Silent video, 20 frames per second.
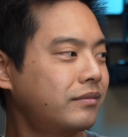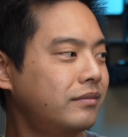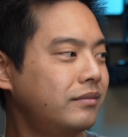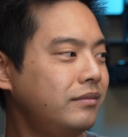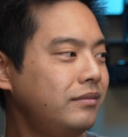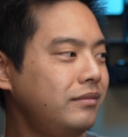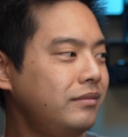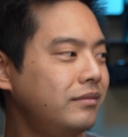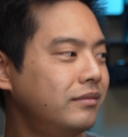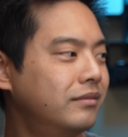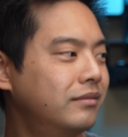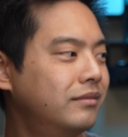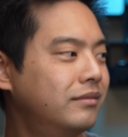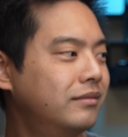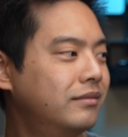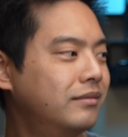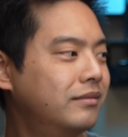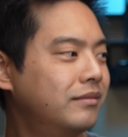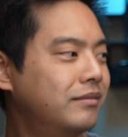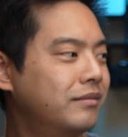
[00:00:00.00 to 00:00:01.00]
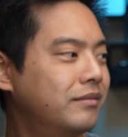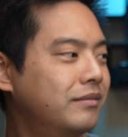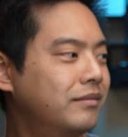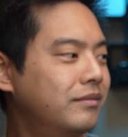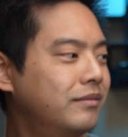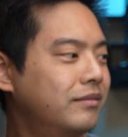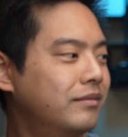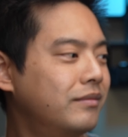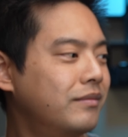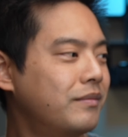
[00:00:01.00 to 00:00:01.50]
What up, son? How's
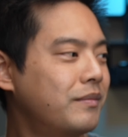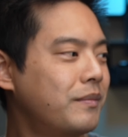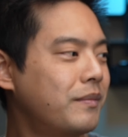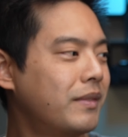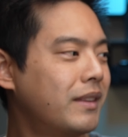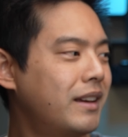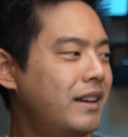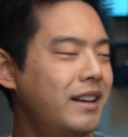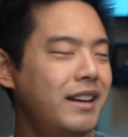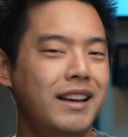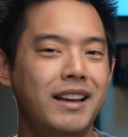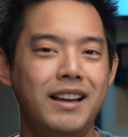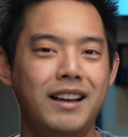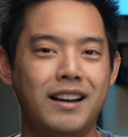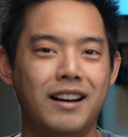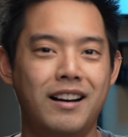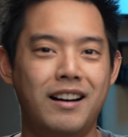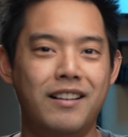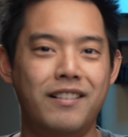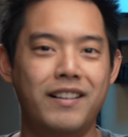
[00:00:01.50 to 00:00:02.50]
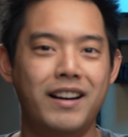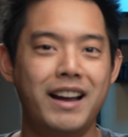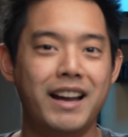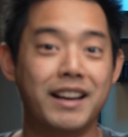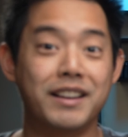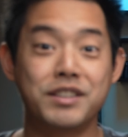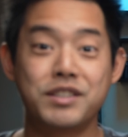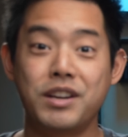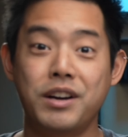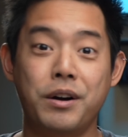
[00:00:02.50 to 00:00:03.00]
everyone doing? All
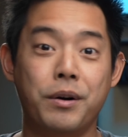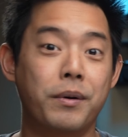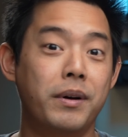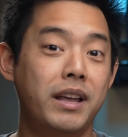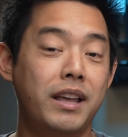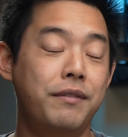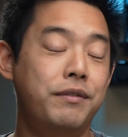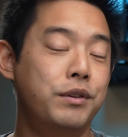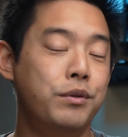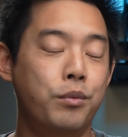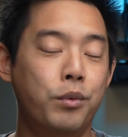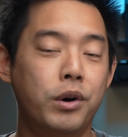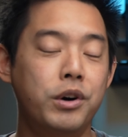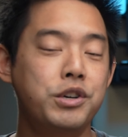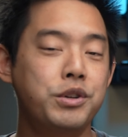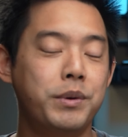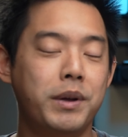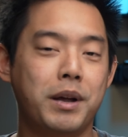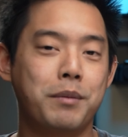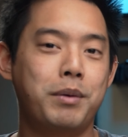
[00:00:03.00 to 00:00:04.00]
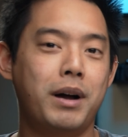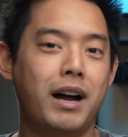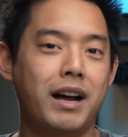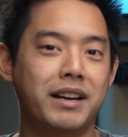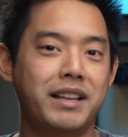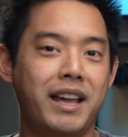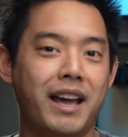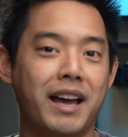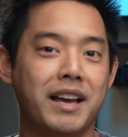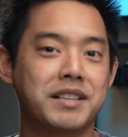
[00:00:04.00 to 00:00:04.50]
right, so if you were doing a
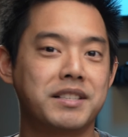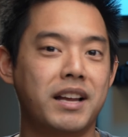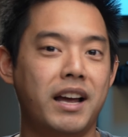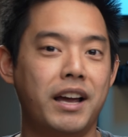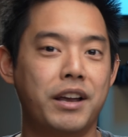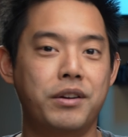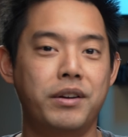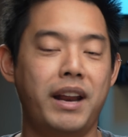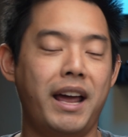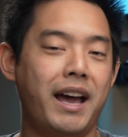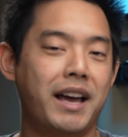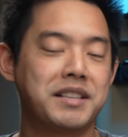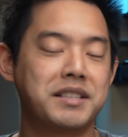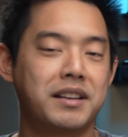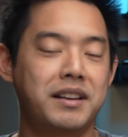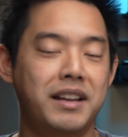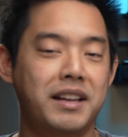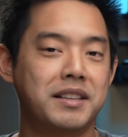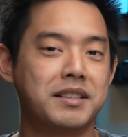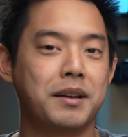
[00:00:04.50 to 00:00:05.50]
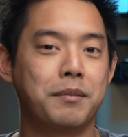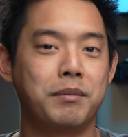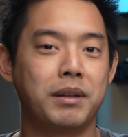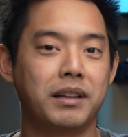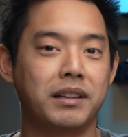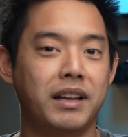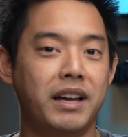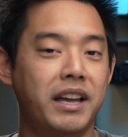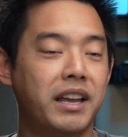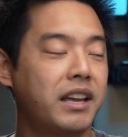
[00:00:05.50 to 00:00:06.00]
podcast, I could ask Nate
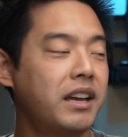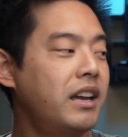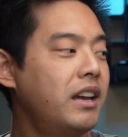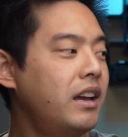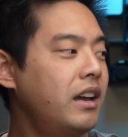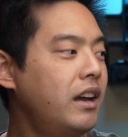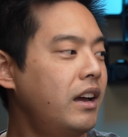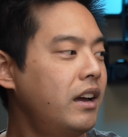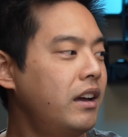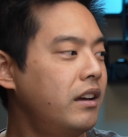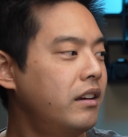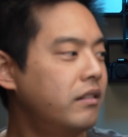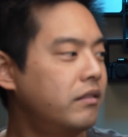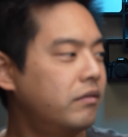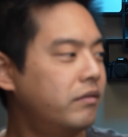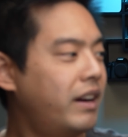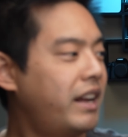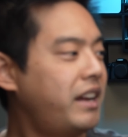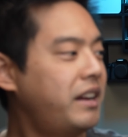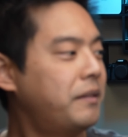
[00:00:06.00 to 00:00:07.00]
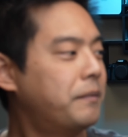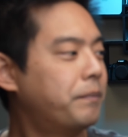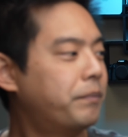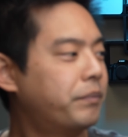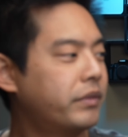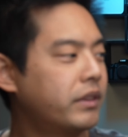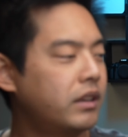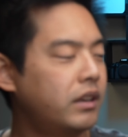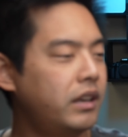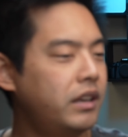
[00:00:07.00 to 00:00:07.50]
something like, Nate,
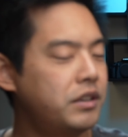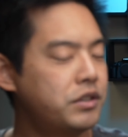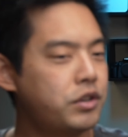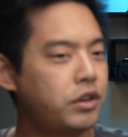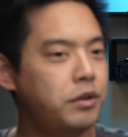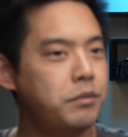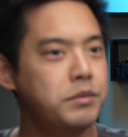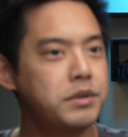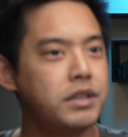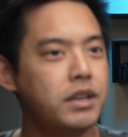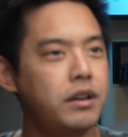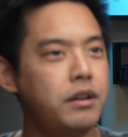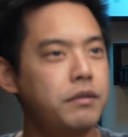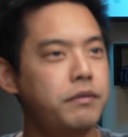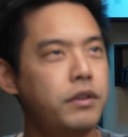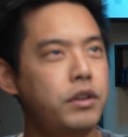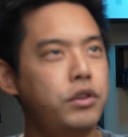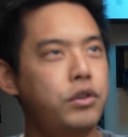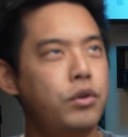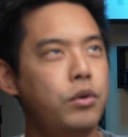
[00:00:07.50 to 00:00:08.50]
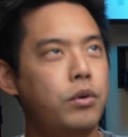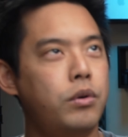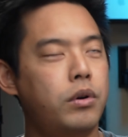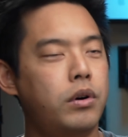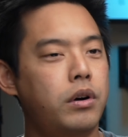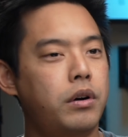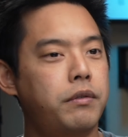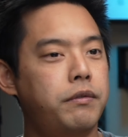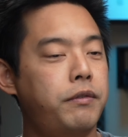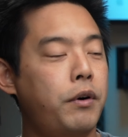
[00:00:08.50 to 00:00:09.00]
in terms of
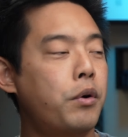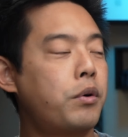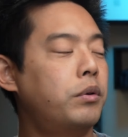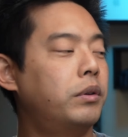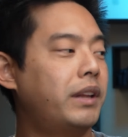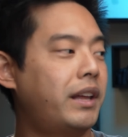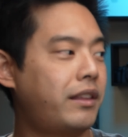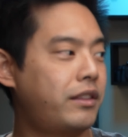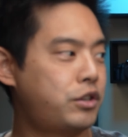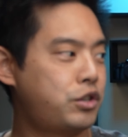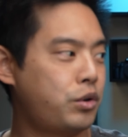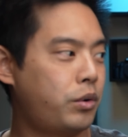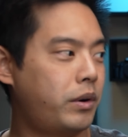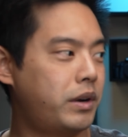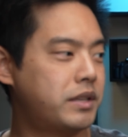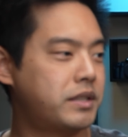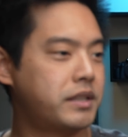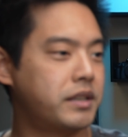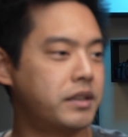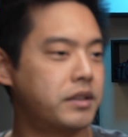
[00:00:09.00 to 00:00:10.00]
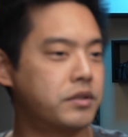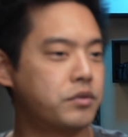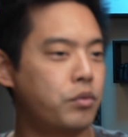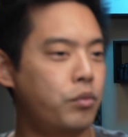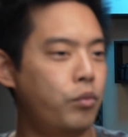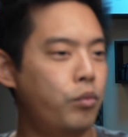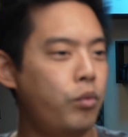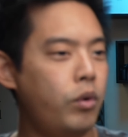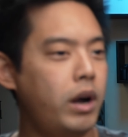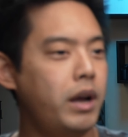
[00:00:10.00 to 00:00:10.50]
your focal length choices,
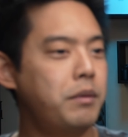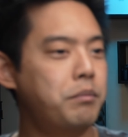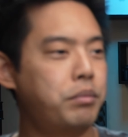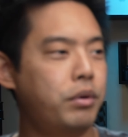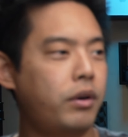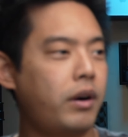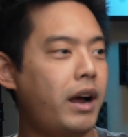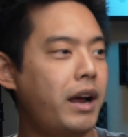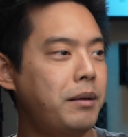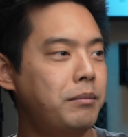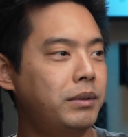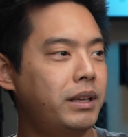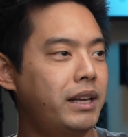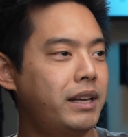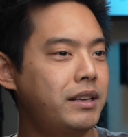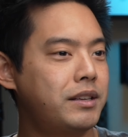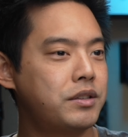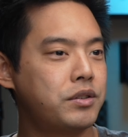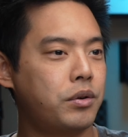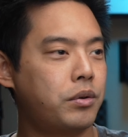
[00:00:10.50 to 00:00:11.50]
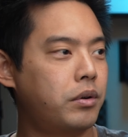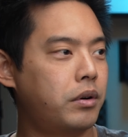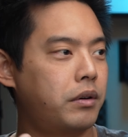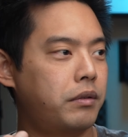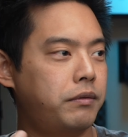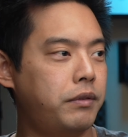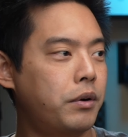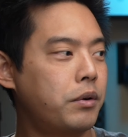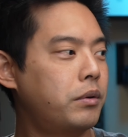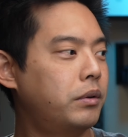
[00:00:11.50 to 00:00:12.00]
what prime lens or
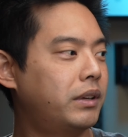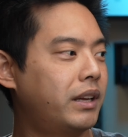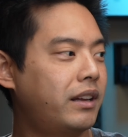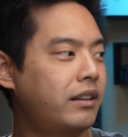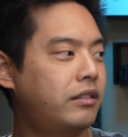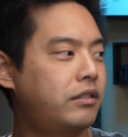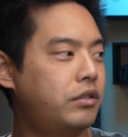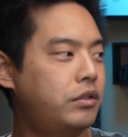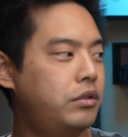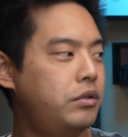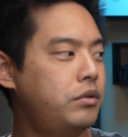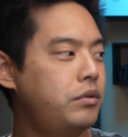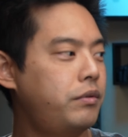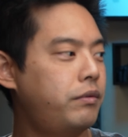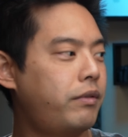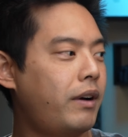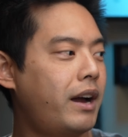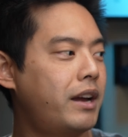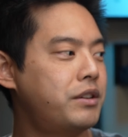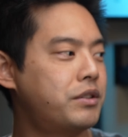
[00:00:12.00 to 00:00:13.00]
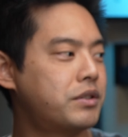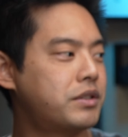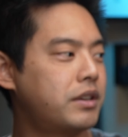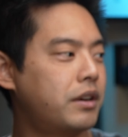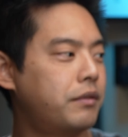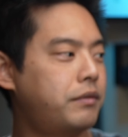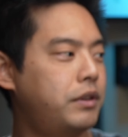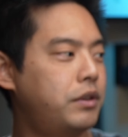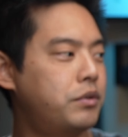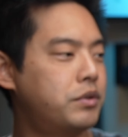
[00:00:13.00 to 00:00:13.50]
focal length do you find
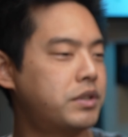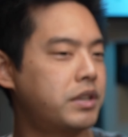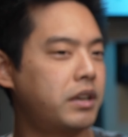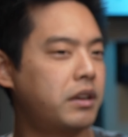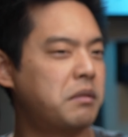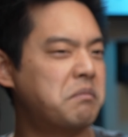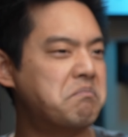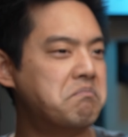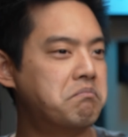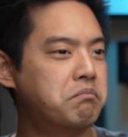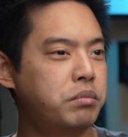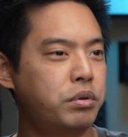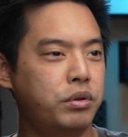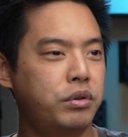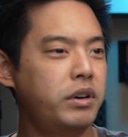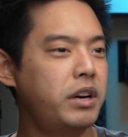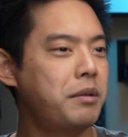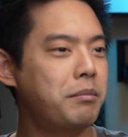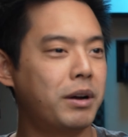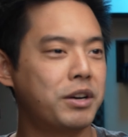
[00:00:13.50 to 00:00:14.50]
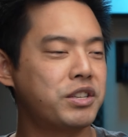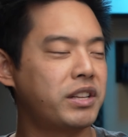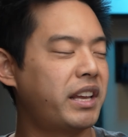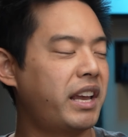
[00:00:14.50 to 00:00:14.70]
yourself using pretty much